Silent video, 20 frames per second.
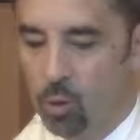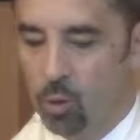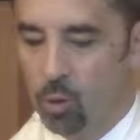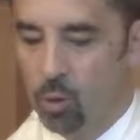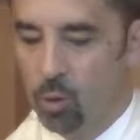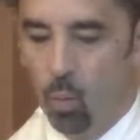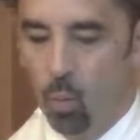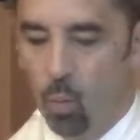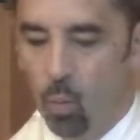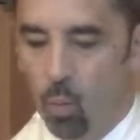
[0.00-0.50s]

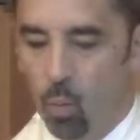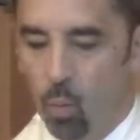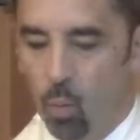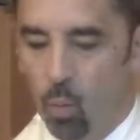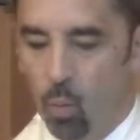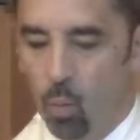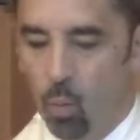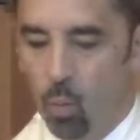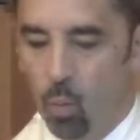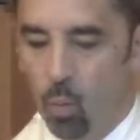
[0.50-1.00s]
one we
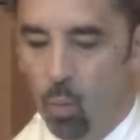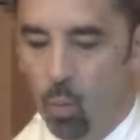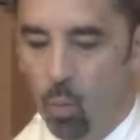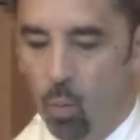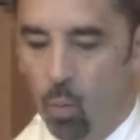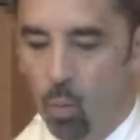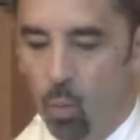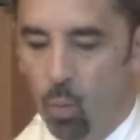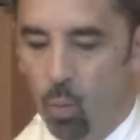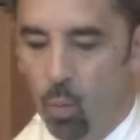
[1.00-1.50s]
learn and
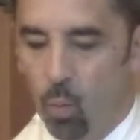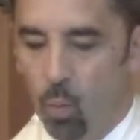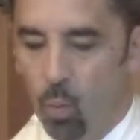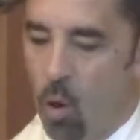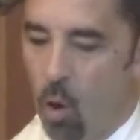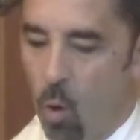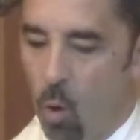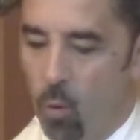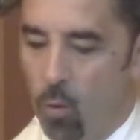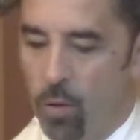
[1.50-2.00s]
forget
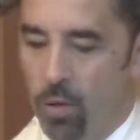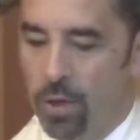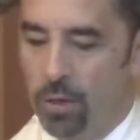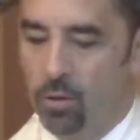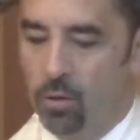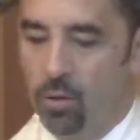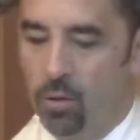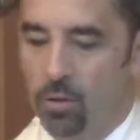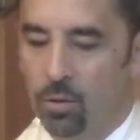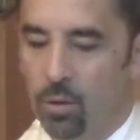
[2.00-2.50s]
only to